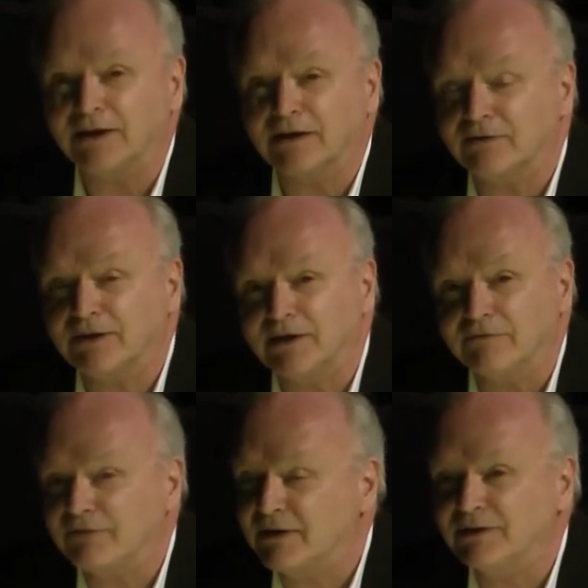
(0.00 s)
Think
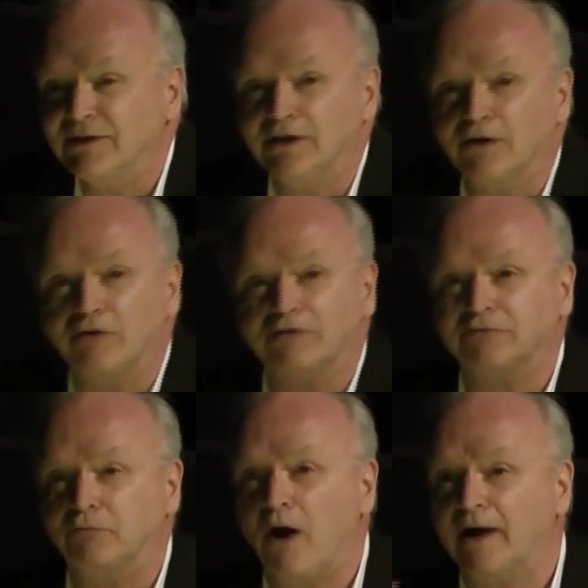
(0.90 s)
of Nina
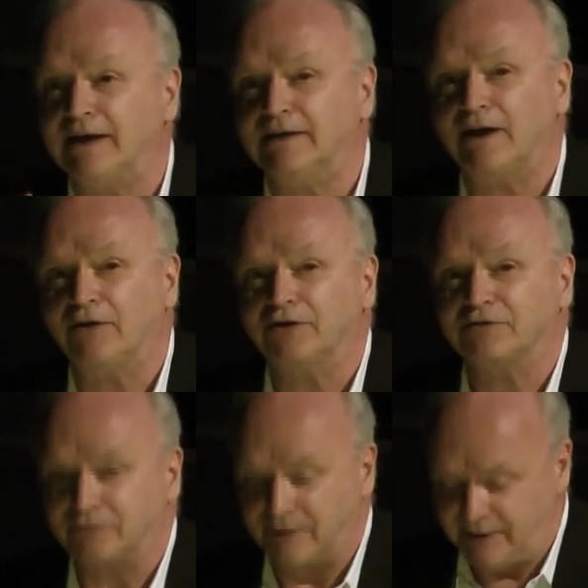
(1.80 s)
Hoss walking down the
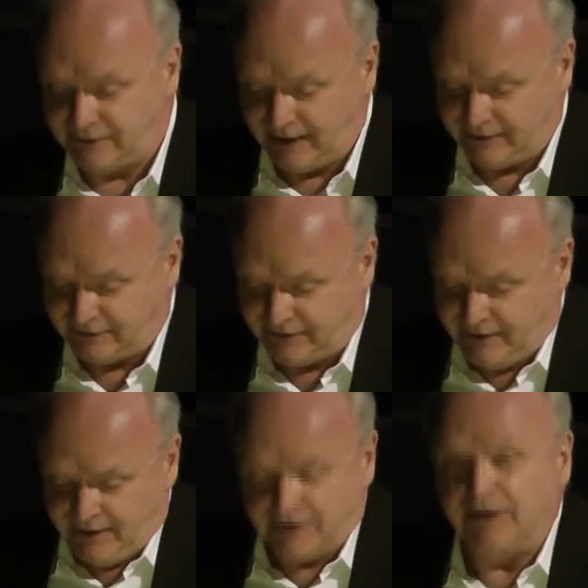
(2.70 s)
street at the,
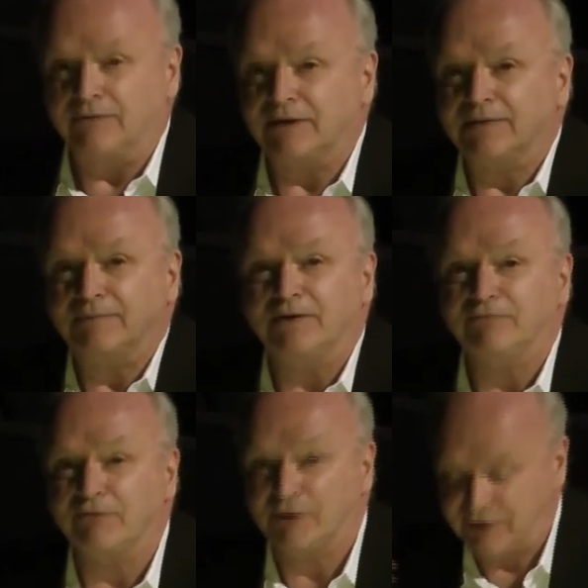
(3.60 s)

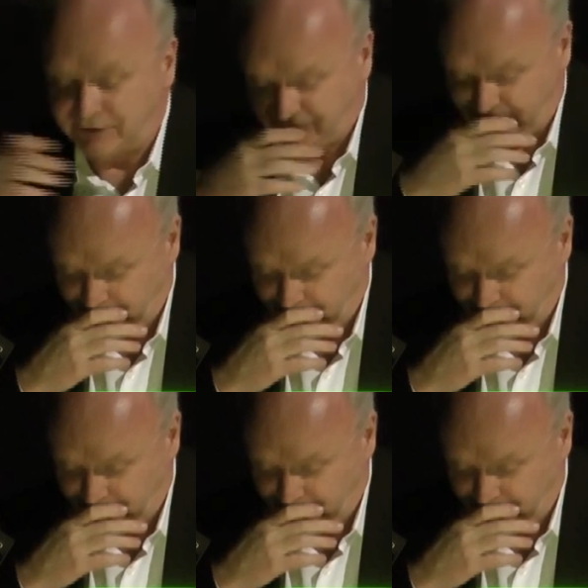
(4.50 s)
in various